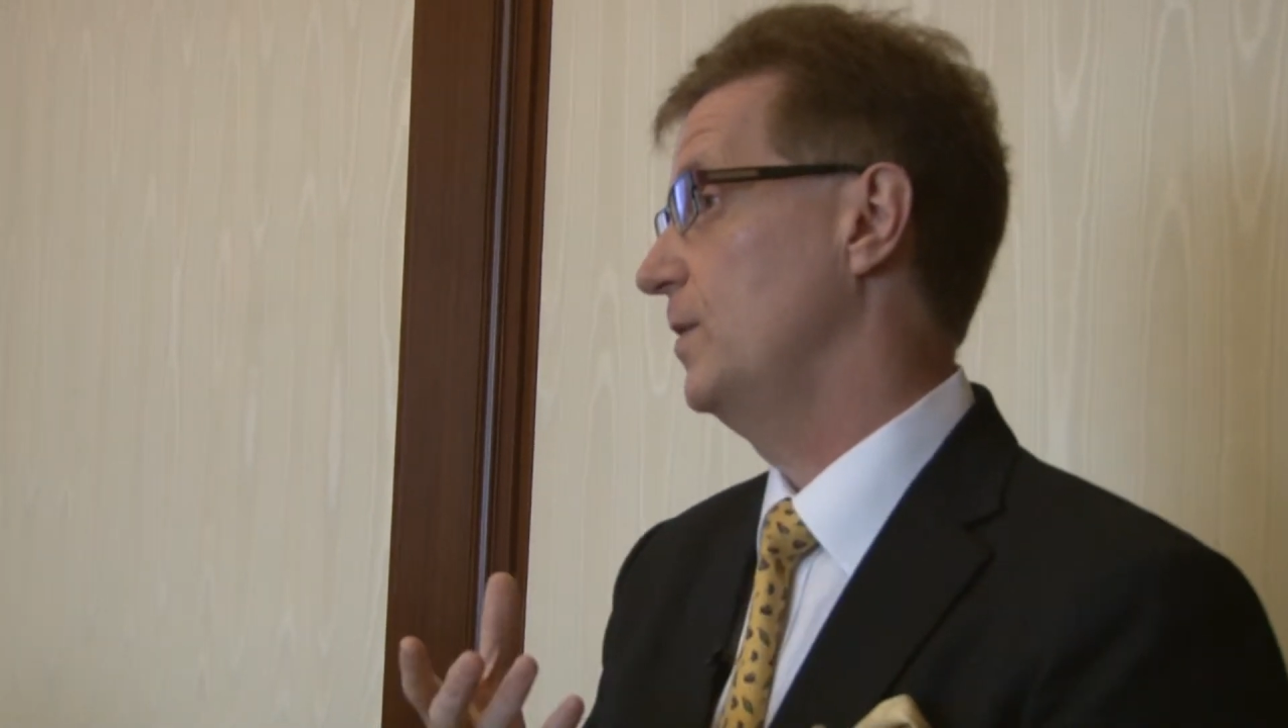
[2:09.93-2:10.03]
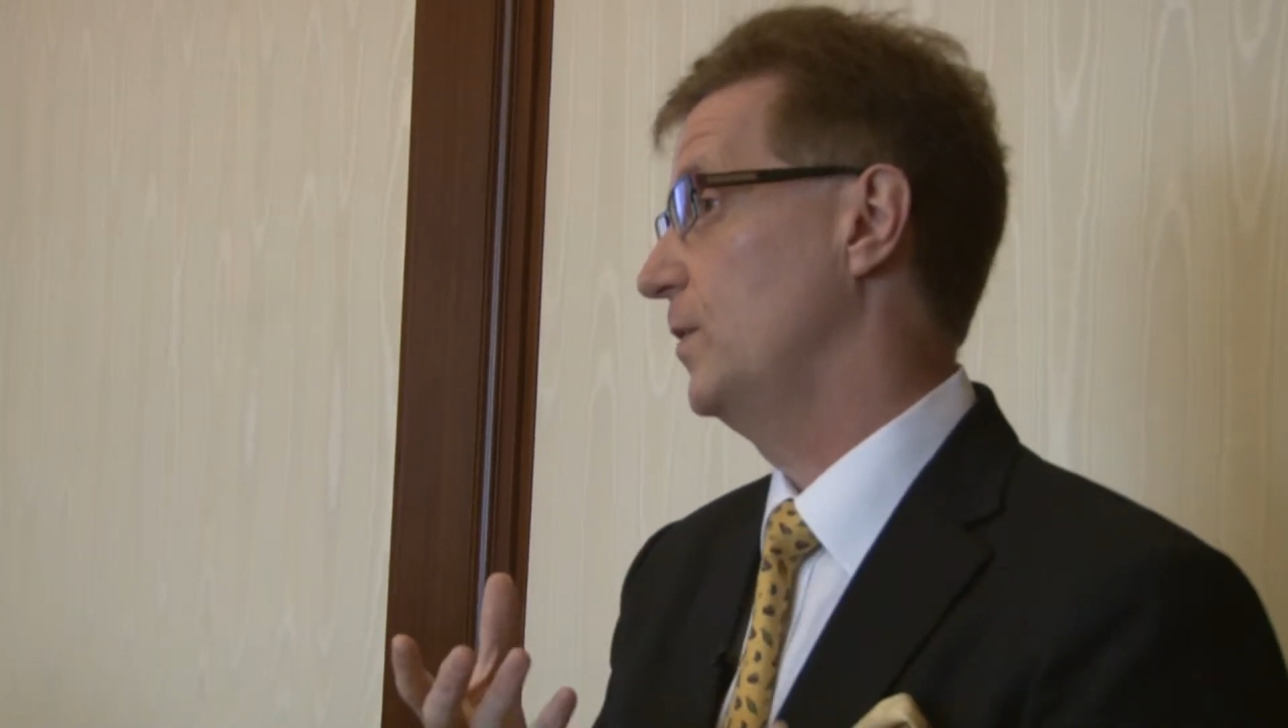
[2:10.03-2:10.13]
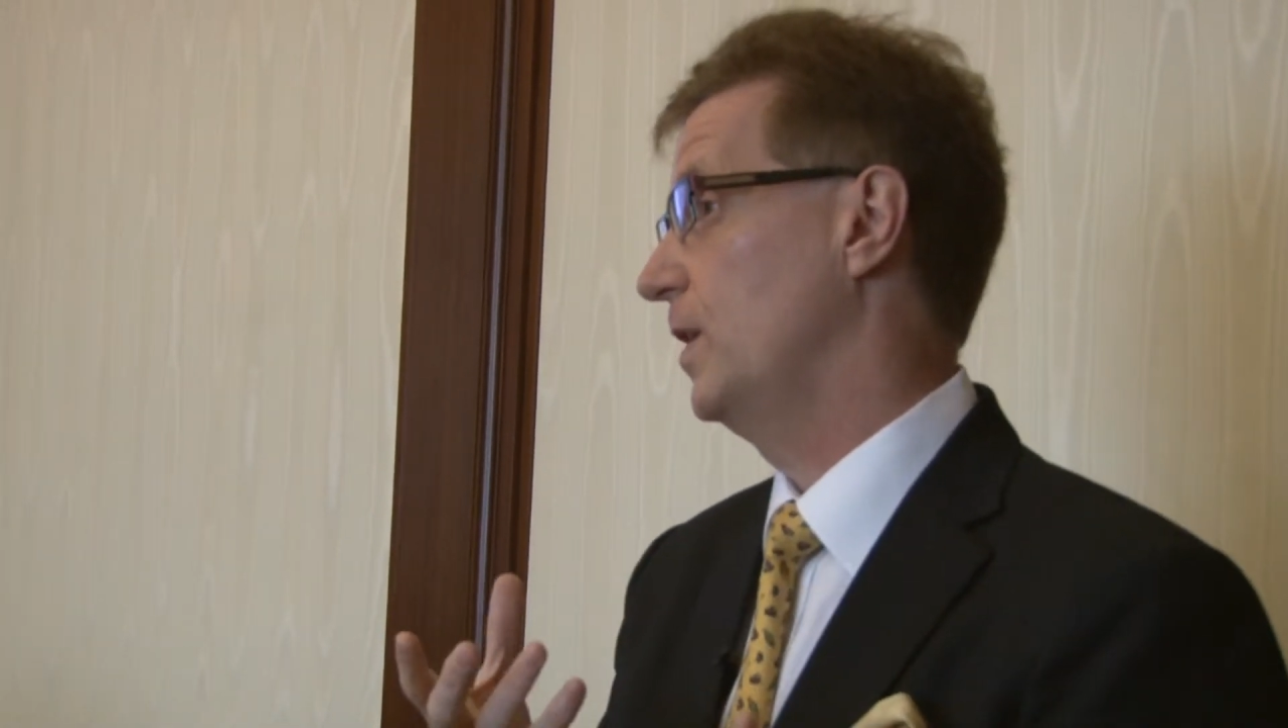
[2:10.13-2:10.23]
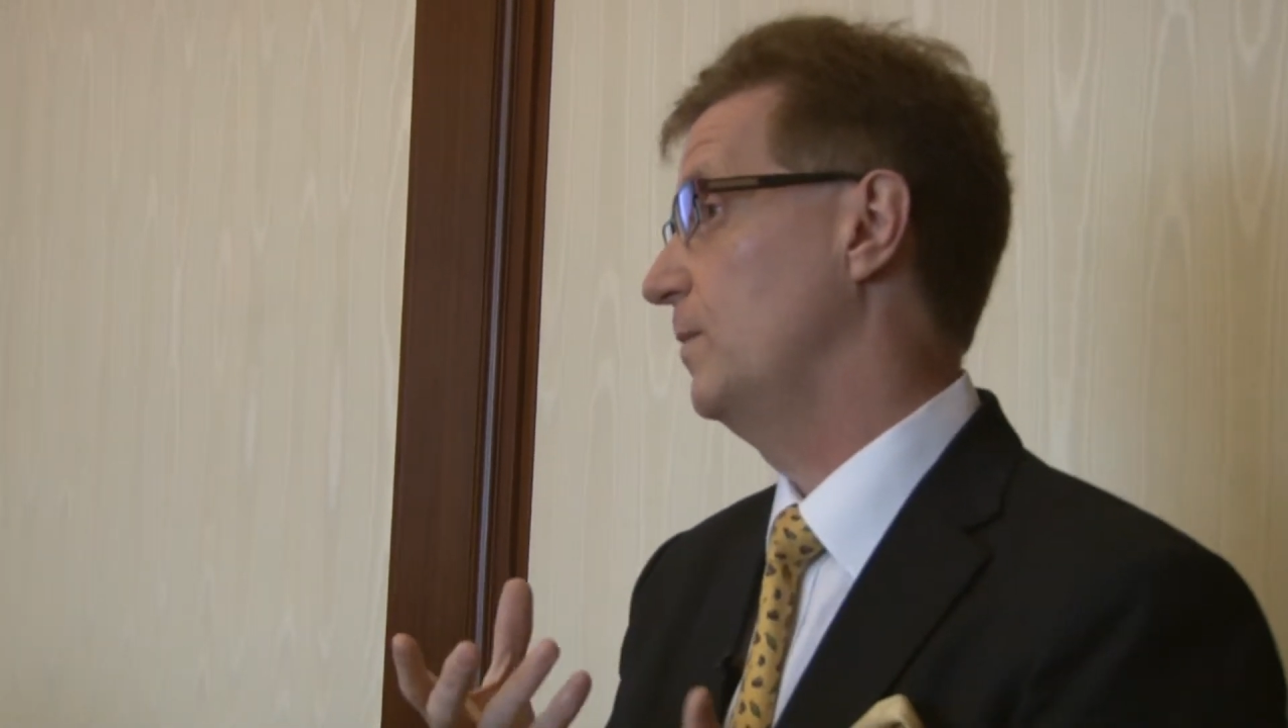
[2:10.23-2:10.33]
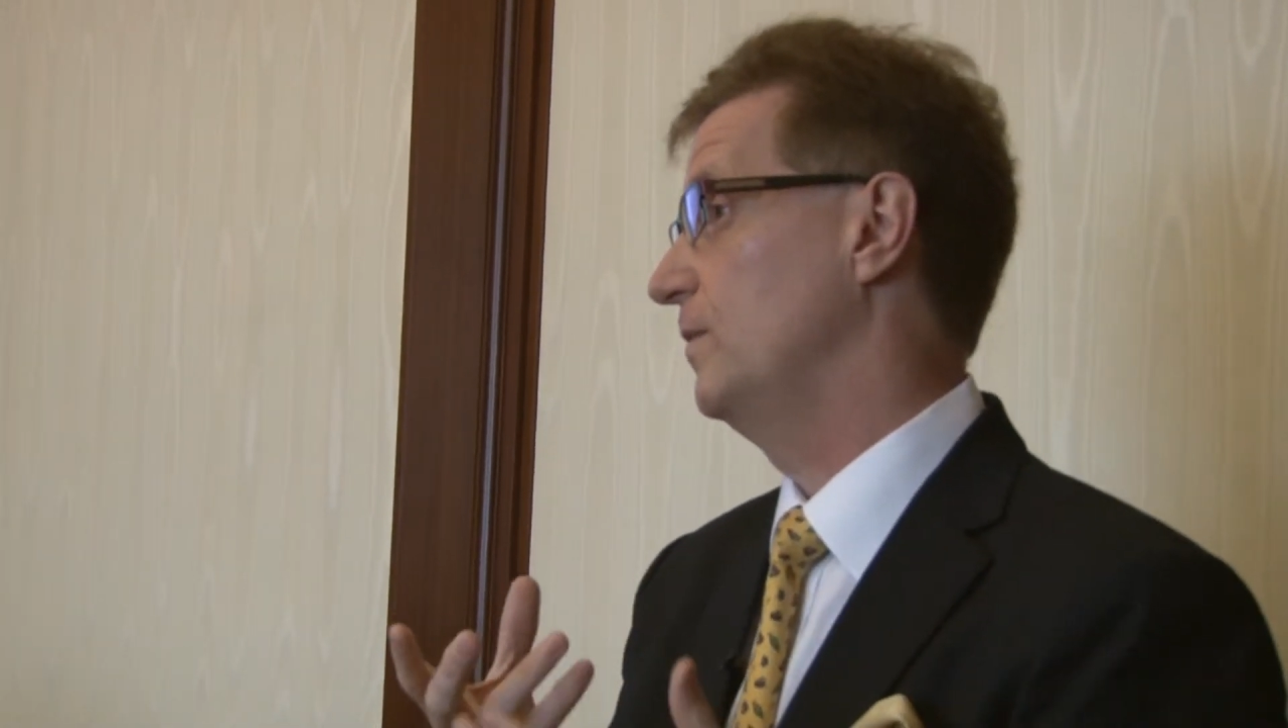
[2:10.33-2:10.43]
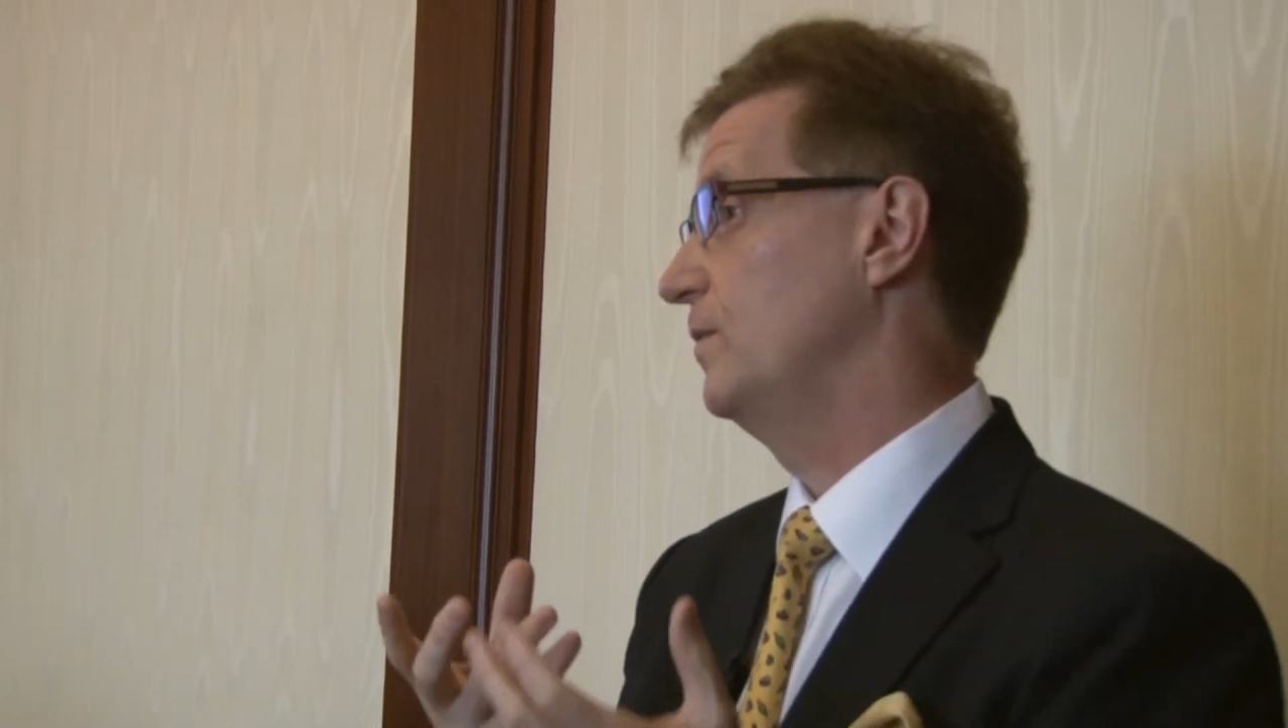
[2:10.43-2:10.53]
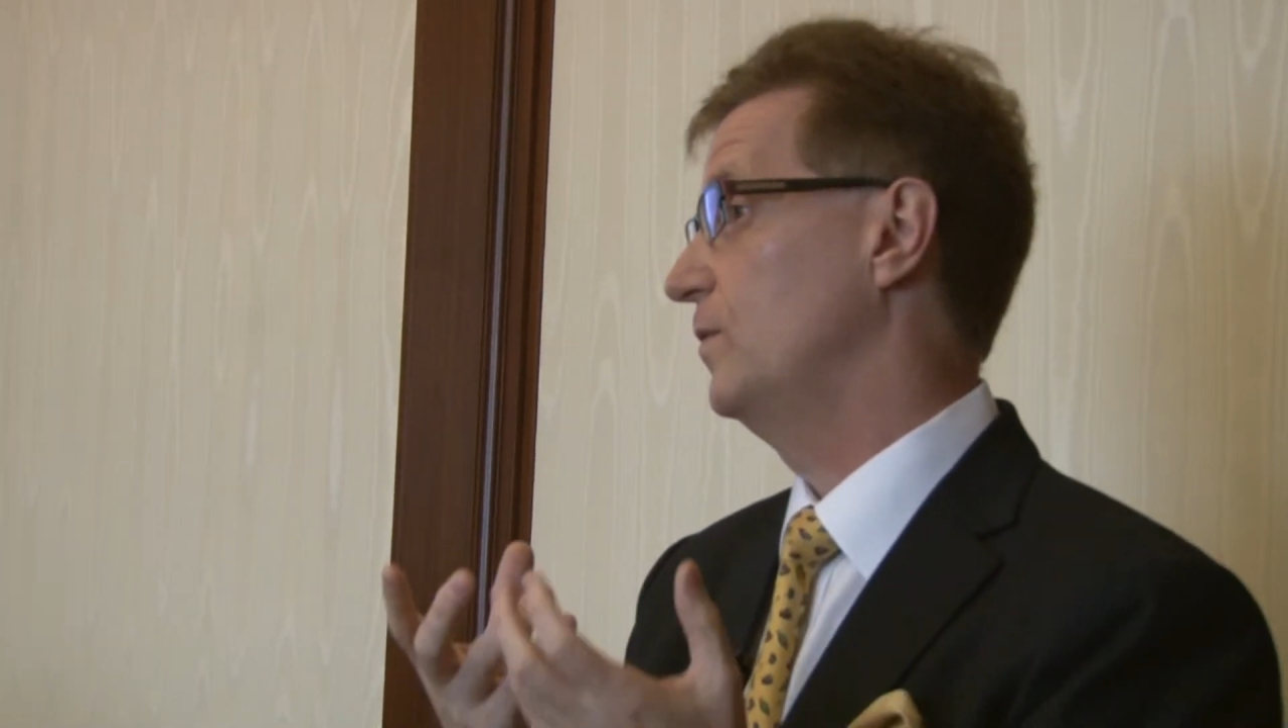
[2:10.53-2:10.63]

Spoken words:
department